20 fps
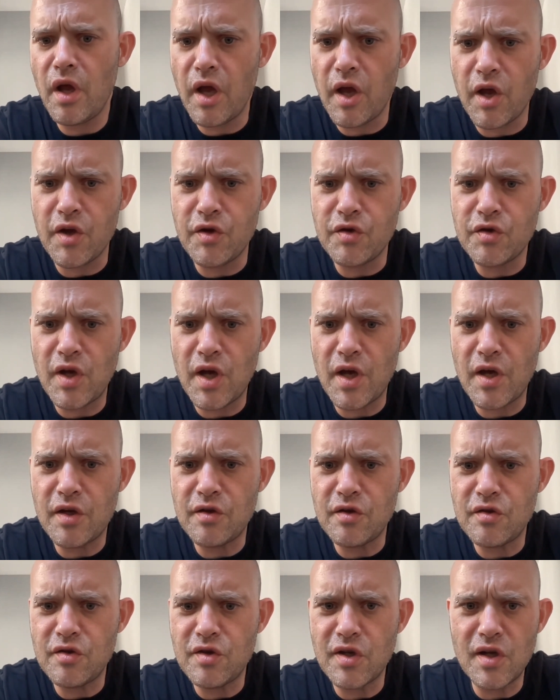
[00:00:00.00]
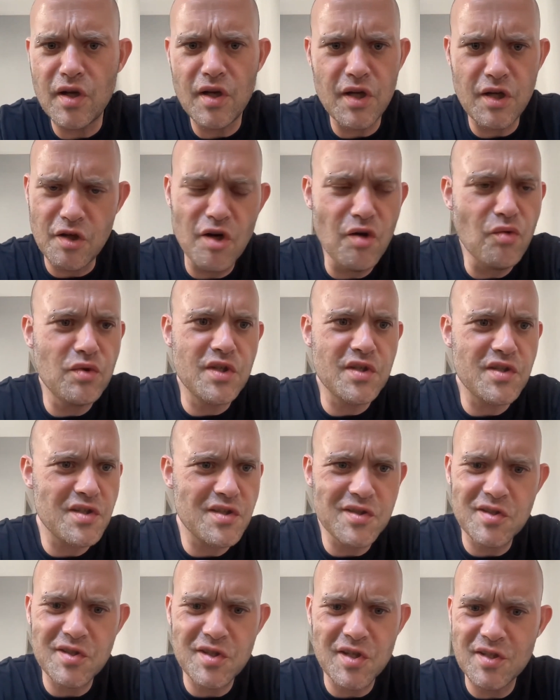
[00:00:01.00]
And this
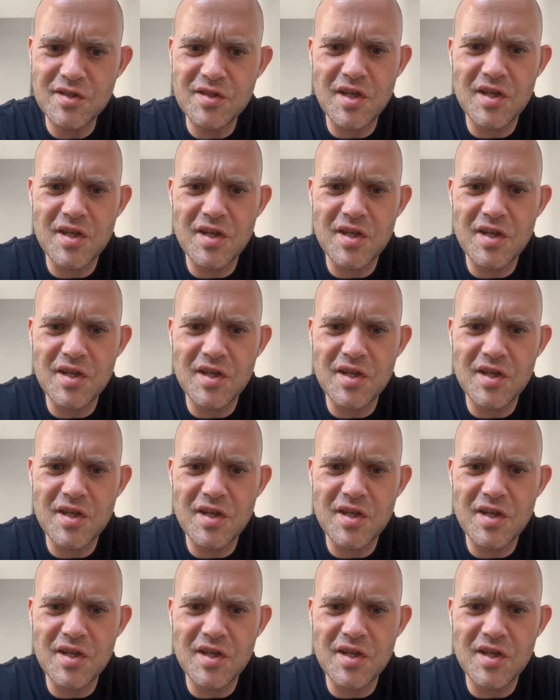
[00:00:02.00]
is